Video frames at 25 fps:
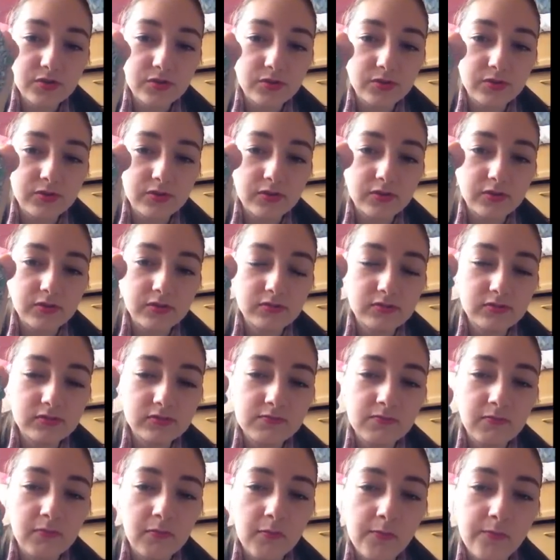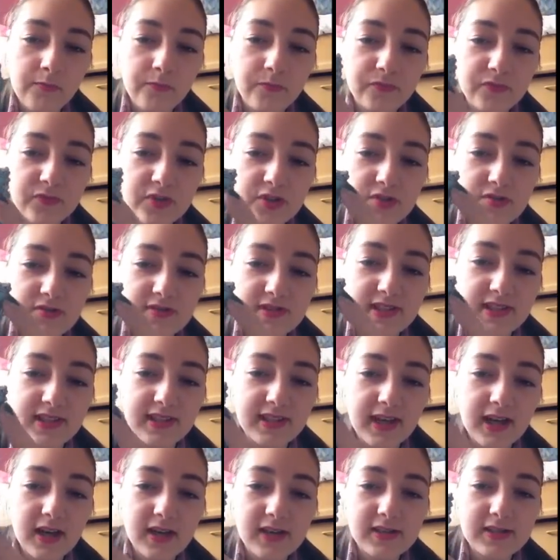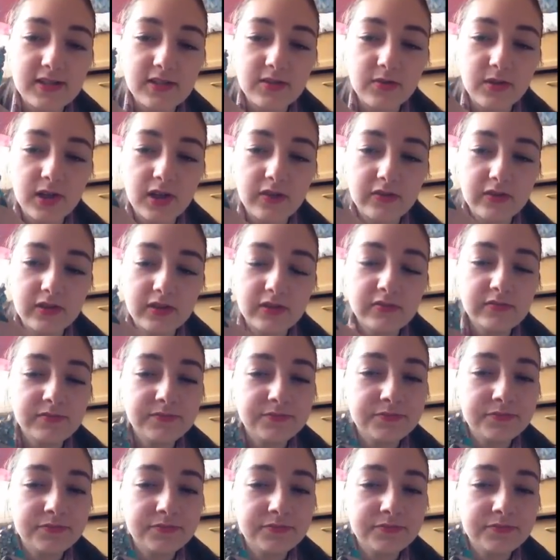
or too sticky outy or whatever.